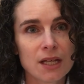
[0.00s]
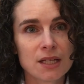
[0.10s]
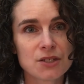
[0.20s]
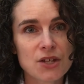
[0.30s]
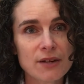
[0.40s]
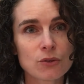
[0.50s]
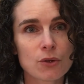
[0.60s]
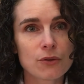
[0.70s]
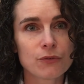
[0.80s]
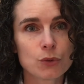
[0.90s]
In
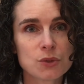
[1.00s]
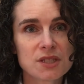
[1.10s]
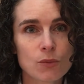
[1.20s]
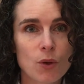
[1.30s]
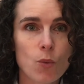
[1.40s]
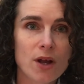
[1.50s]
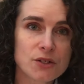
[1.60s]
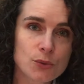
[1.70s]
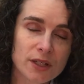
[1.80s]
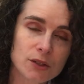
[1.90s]
general, the foods that we
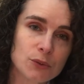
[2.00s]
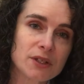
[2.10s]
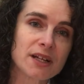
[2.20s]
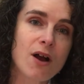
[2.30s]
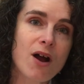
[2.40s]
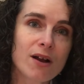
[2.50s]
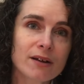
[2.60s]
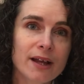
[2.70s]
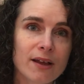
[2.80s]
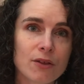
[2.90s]
want to include in a
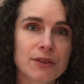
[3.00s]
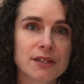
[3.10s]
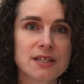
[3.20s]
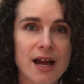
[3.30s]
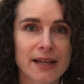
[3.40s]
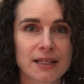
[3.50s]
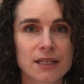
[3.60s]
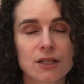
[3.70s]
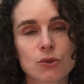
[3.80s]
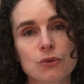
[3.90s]
heart-healthy diet
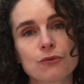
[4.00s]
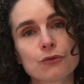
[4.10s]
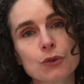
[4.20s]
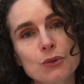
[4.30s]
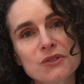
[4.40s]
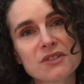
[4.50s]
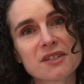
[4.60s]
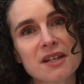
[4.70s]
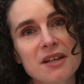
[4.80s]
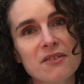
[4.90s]
include
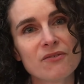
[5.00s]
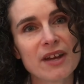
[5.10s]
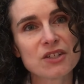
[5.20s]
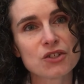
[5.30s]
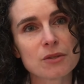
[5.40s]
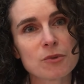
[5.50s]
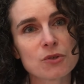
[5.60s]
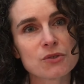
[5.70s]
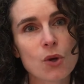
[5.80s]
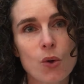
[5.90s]
fruits,
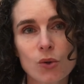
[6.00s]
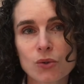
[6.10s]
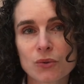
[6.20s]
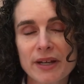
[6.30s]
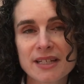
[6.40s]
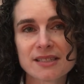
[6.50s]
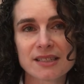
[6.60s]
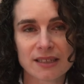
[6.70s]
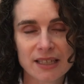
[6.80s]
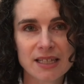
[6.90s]
vegetables, whole grains,
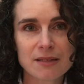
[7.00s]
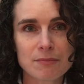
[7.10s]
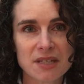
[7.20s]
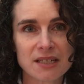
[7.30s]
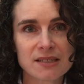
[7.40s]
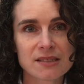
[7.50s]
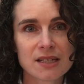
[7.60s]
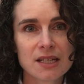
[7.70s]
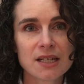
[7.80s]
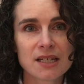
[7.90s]
and lean meats,
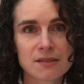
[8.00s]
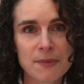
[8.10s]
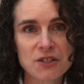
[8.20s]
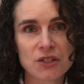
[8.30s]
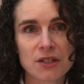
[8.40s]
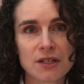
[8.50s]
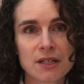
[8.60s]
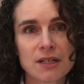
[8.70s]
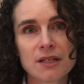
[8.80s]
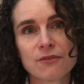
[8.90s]
especially
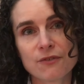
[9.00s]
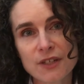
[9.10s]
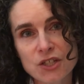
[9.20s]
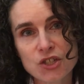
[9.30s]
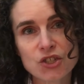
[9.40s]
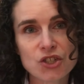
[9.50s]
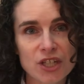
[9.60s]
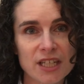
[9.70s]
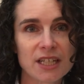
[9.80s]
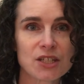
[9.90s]
fish,
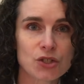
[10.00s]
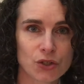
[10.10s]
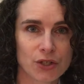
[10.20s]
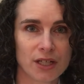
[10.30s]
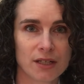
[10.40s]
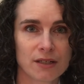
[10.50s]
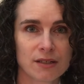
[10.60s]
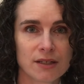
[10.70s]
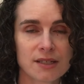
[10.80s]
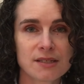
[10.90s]
chicken, and turkey.
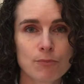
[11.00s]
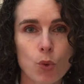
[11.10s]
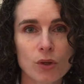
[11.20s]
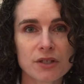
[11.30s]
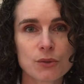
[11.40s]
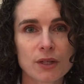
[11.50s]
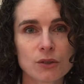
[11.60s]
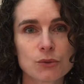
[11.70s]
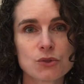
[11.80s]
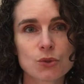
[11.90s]
It's important to
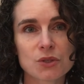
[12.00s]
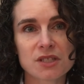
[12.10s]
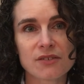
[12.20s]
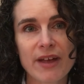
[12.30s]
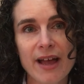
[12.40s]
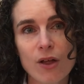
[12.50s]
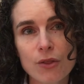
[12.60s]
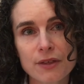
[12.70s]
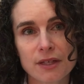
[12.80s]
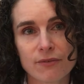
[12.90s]
include sources of
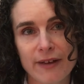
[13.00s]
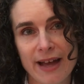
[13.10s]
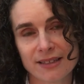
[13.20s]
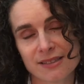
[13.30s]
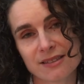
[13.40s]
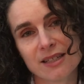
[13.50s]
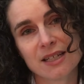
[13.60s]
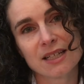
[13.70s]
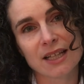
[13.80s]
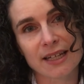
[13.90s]
healthy fats
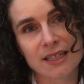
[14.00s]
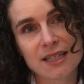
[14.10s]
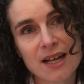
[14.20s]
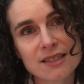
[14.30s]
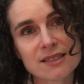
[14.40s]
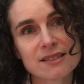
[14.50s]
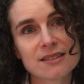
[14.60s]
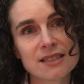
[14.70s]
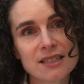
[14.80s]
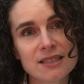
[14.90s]
like nuts,
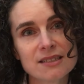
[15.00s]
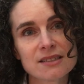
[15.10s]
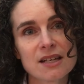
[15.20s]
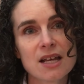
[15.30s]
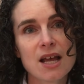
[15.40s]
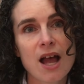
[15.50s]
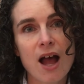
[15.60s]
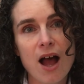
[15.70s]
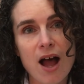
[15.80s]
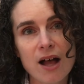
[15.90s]
seeds,
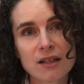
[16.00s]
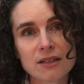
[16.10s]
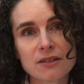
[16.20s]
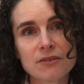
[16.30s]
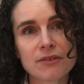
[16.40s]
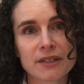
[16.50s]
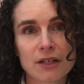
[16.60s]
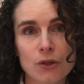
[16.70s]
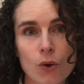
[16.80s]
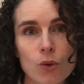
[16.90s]
olive and
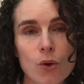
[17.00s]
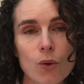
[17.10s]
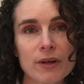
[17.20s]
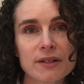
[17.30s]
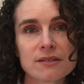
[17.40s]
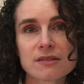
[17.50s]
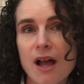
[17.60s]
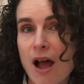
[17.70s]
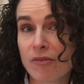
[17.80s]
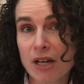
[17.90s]
canola oils,
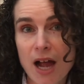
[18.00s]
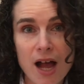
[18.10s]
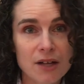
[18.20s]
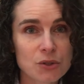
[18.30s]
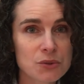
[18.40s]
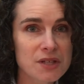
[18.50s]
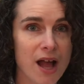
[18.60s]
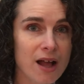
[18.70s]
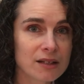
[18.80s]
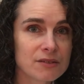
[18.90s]
avocados,
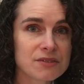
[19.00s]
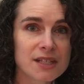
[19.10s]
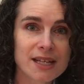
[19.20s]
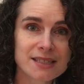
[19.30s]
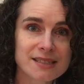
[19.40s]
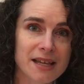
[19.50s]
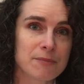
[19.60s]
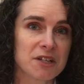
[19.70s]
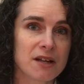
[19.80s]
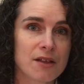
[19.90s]
olives, and
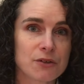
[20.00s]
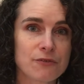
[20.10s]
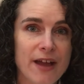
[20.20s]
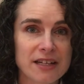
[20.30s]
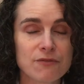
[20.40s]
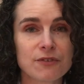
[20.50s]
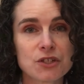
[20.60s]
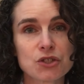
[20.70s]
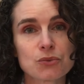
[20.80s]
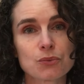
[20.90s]
salmon and other fatty
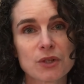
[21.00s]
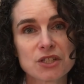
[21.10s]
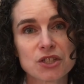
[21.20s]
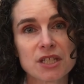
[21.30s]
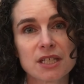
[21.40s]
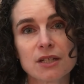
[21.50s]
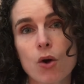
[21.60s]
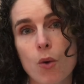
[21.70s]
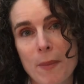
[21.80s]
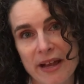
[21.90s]
fish rich in
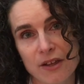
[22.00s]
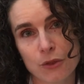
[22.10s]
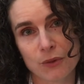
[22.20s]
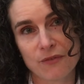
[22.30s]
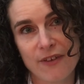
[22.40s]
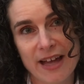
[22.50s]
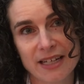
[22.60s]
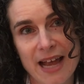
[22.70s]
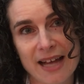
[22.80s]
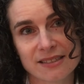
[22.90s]
omega-3
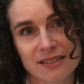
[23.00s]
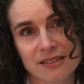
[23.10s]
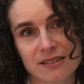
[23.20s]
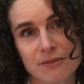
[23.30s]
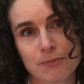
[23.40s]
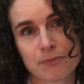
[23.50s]
fatty acids.